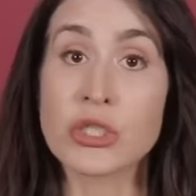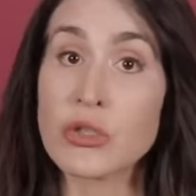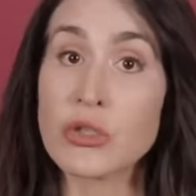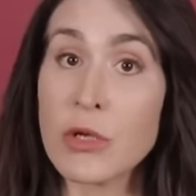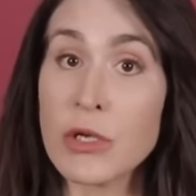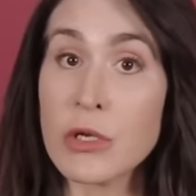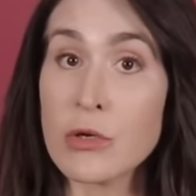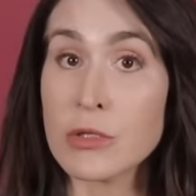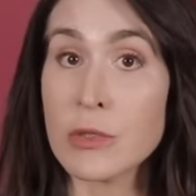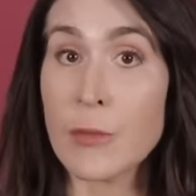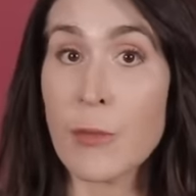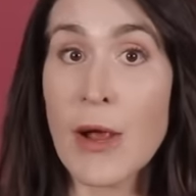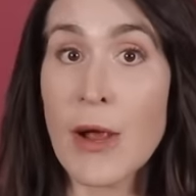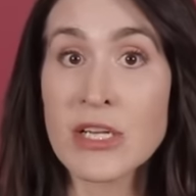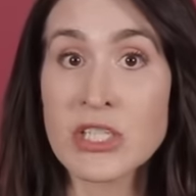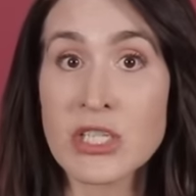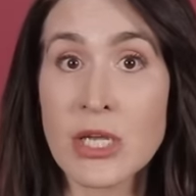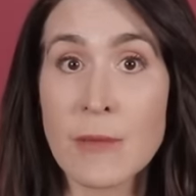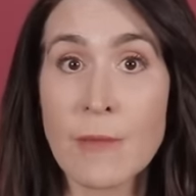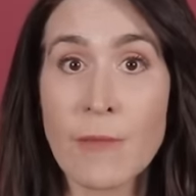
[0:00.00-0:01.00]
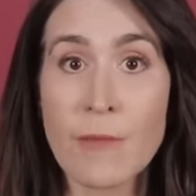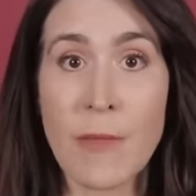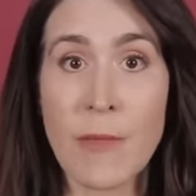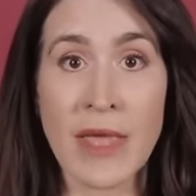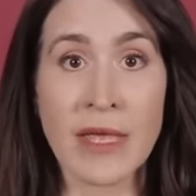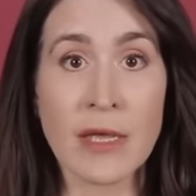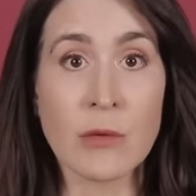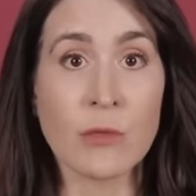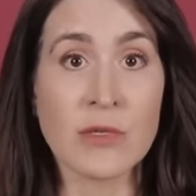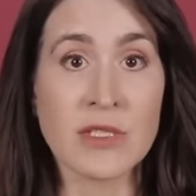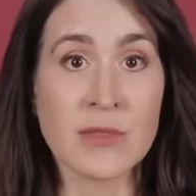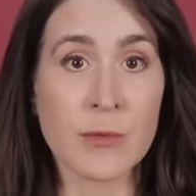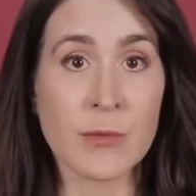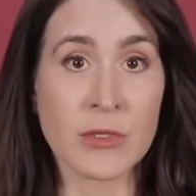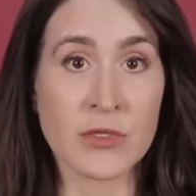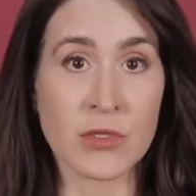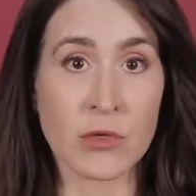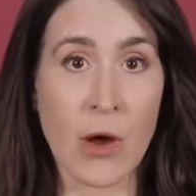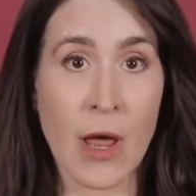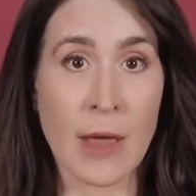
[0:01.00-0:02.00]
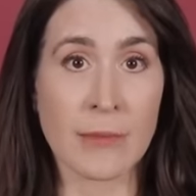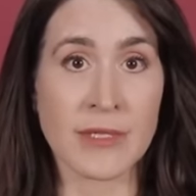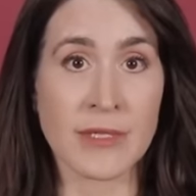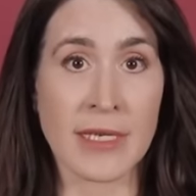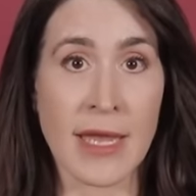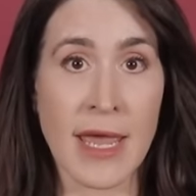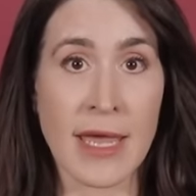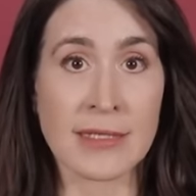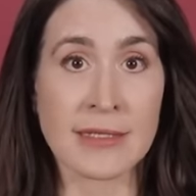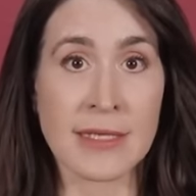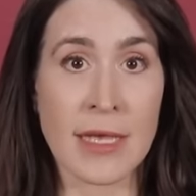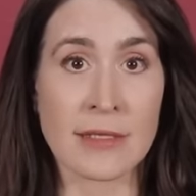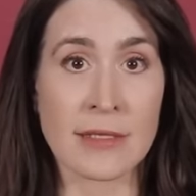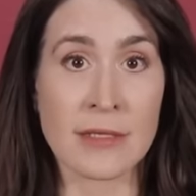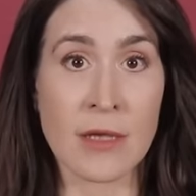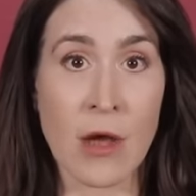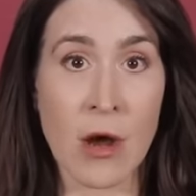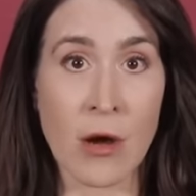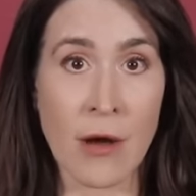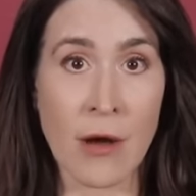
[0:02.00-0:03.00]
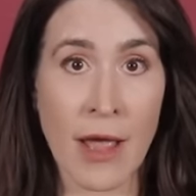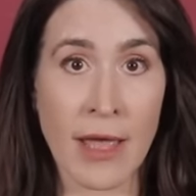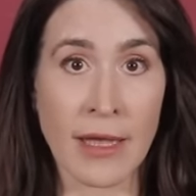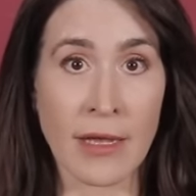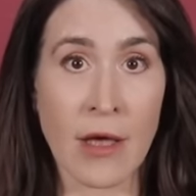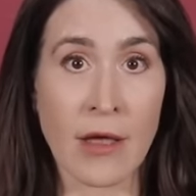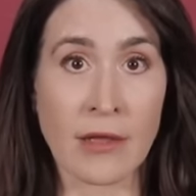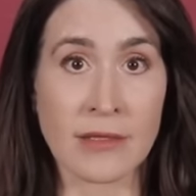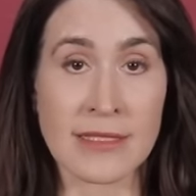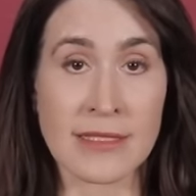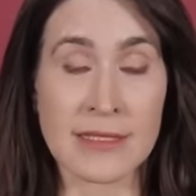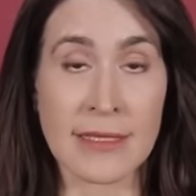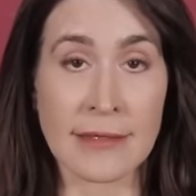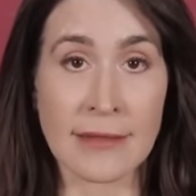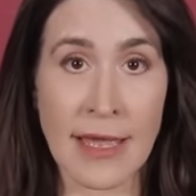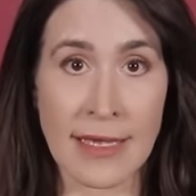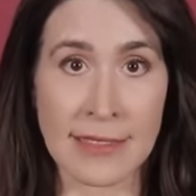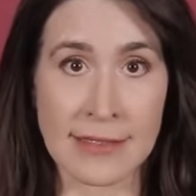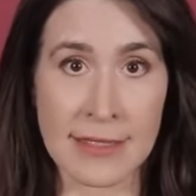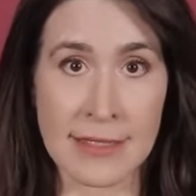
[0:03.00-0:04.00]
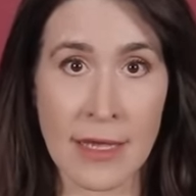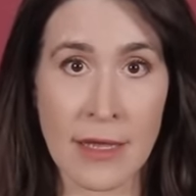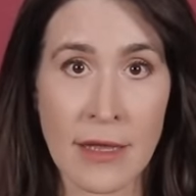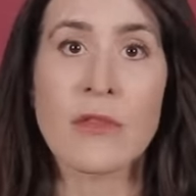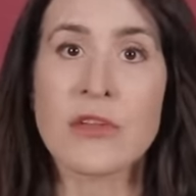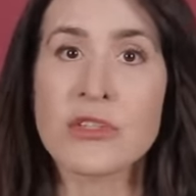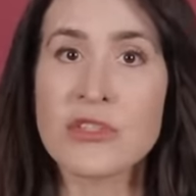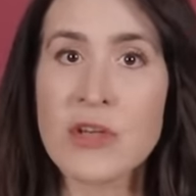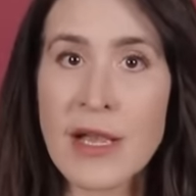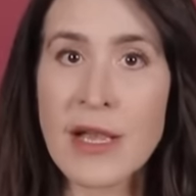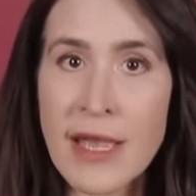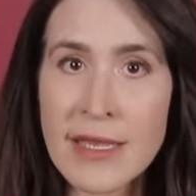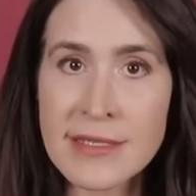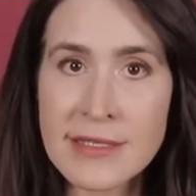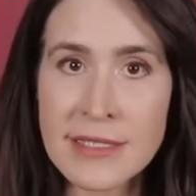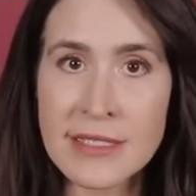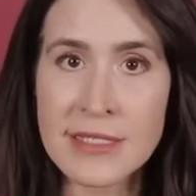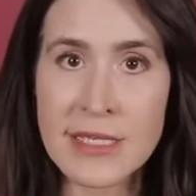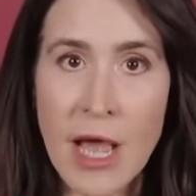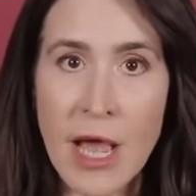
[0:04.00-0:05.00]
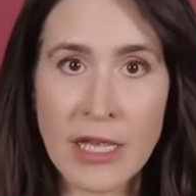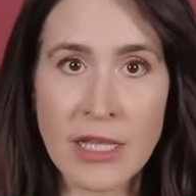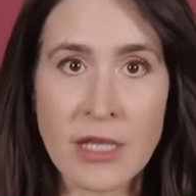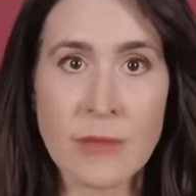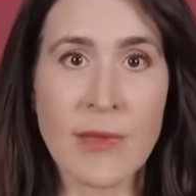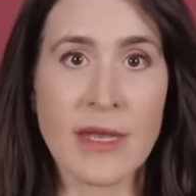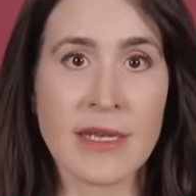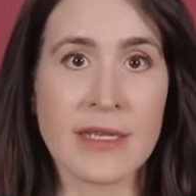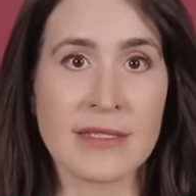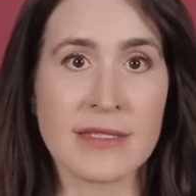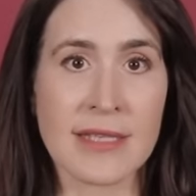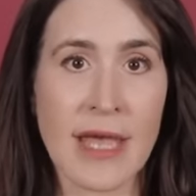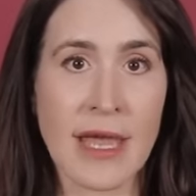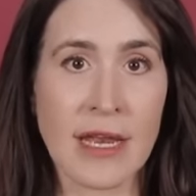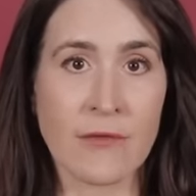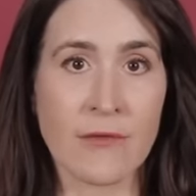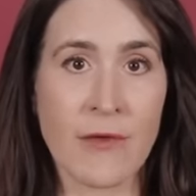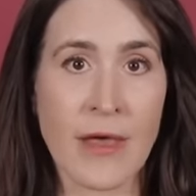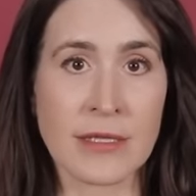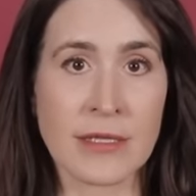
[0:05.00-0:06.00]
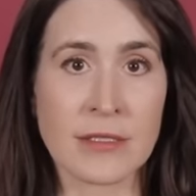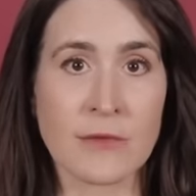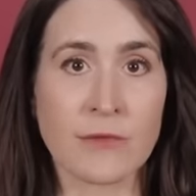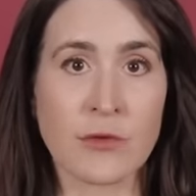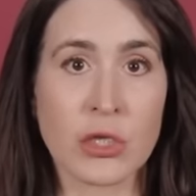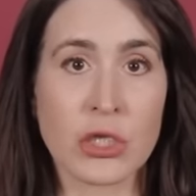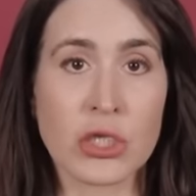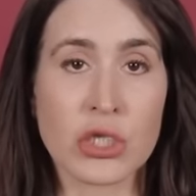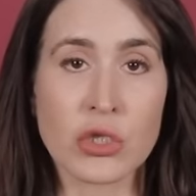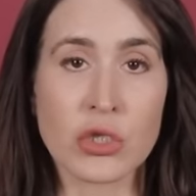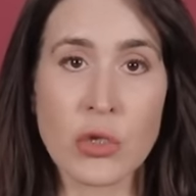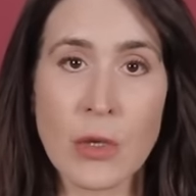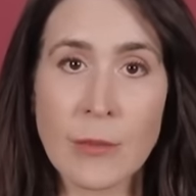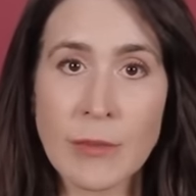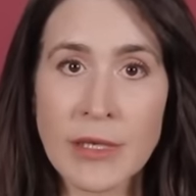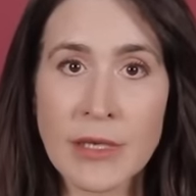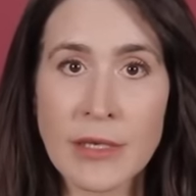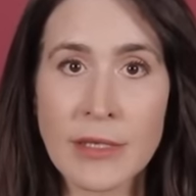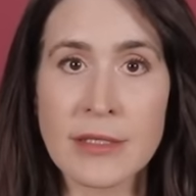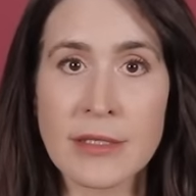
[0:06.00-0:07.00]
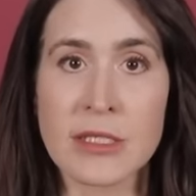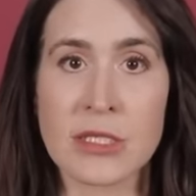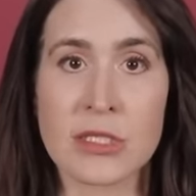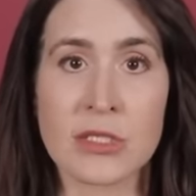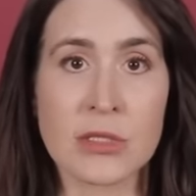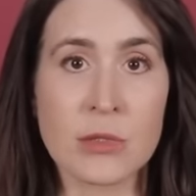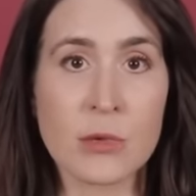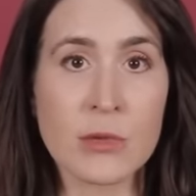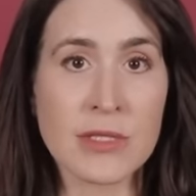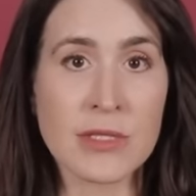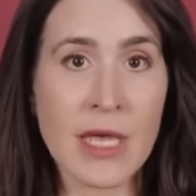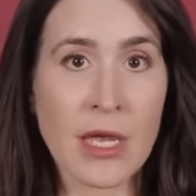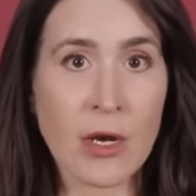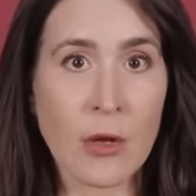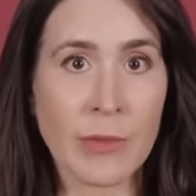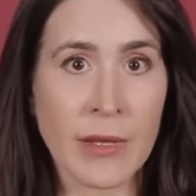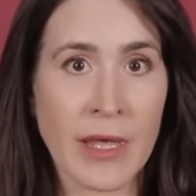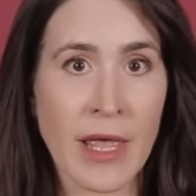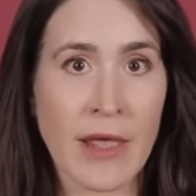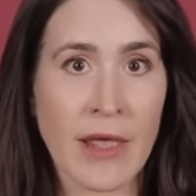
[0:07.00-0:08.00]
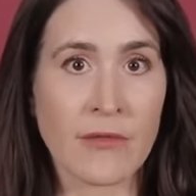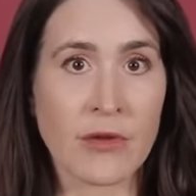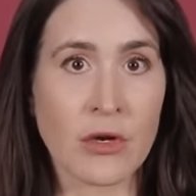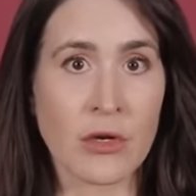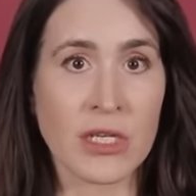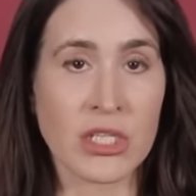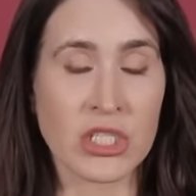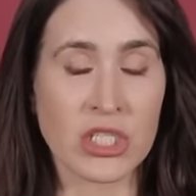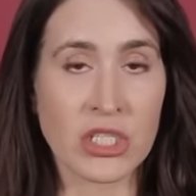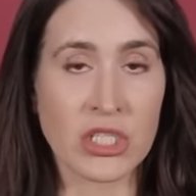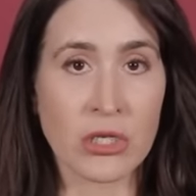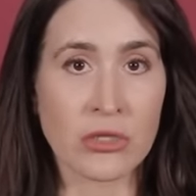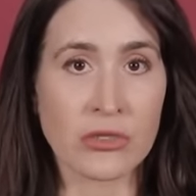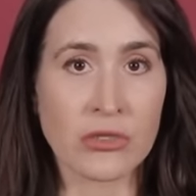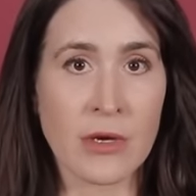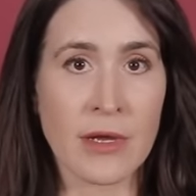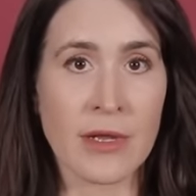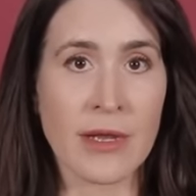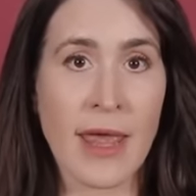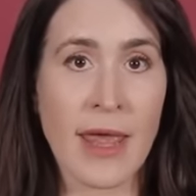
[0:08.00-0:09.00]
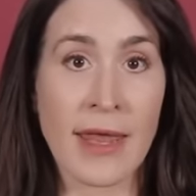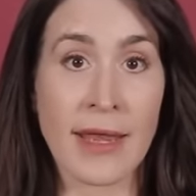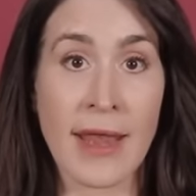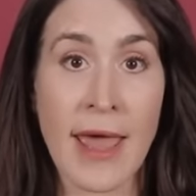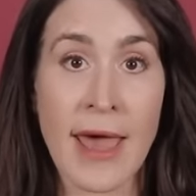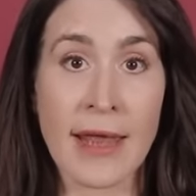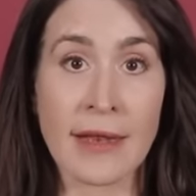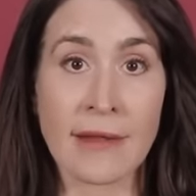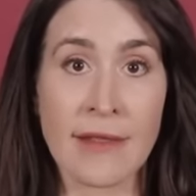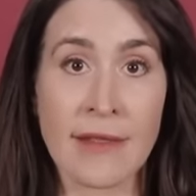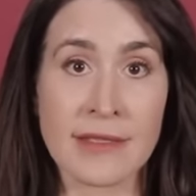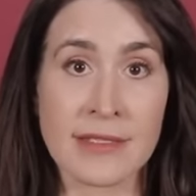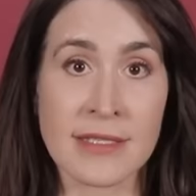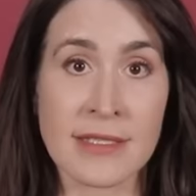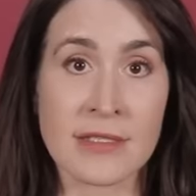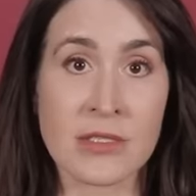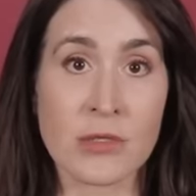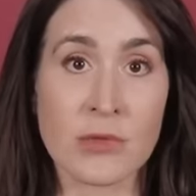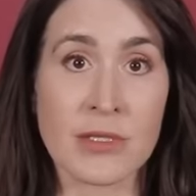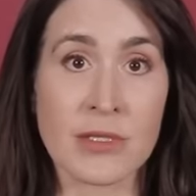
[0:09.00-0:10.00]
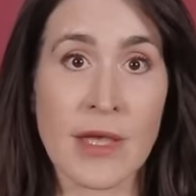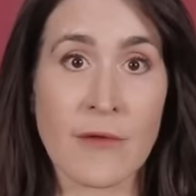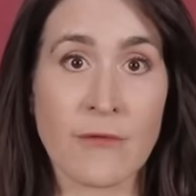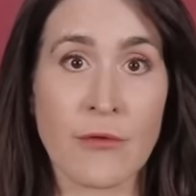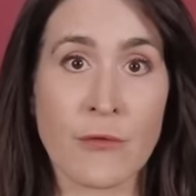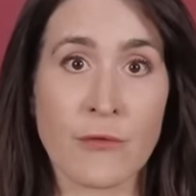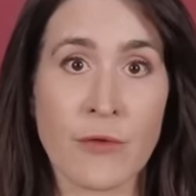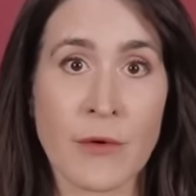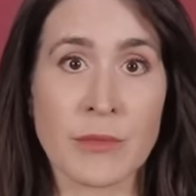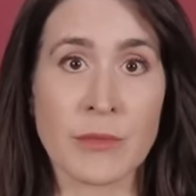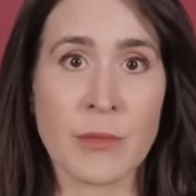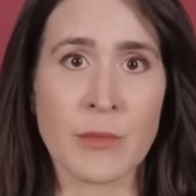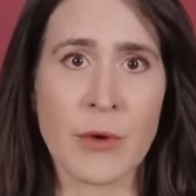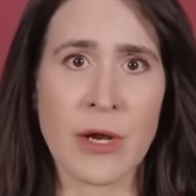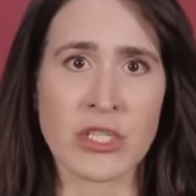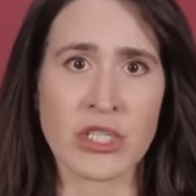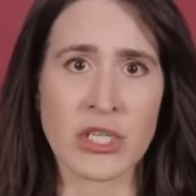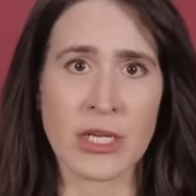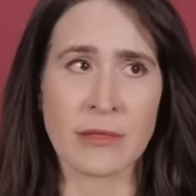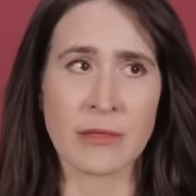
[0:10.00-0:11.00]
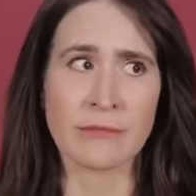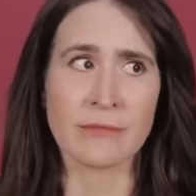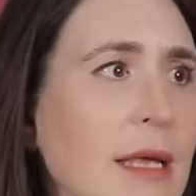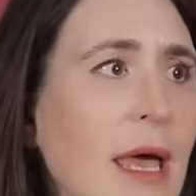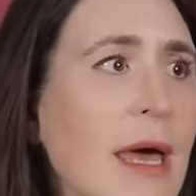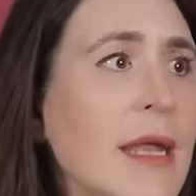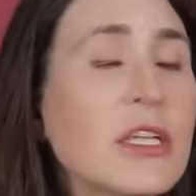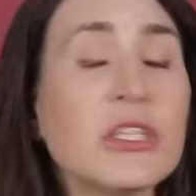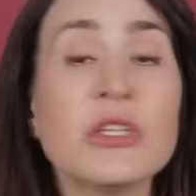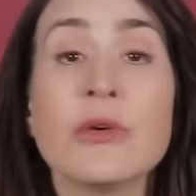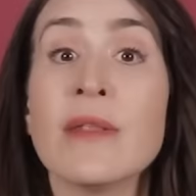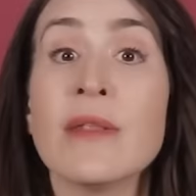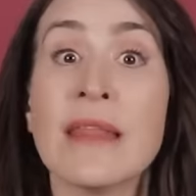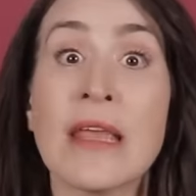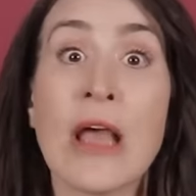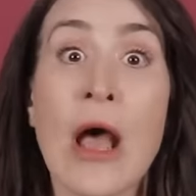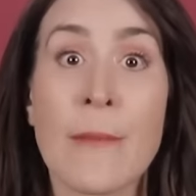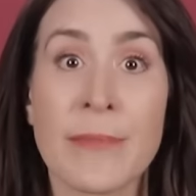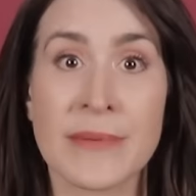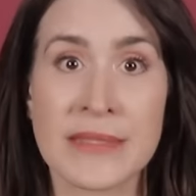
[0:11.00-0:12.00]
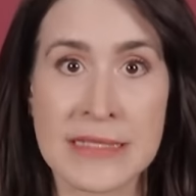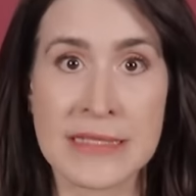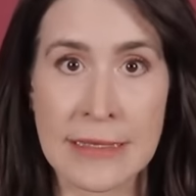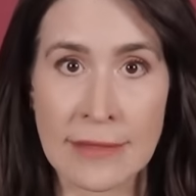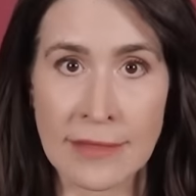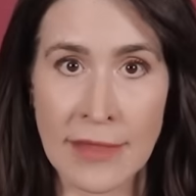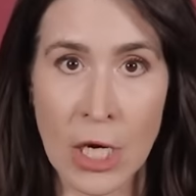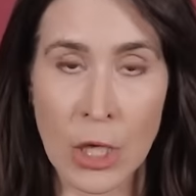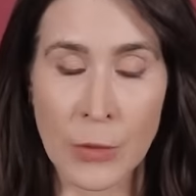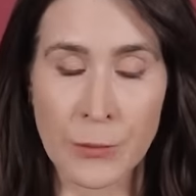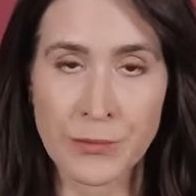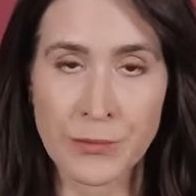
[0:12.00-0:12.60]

treat her depression, Megan was prescribed an SSRI called Celexa. The drug has a documented side effect of contributing to suicidal behavior in children and adolescents who suffer from depression. Kind of doing the opposite there.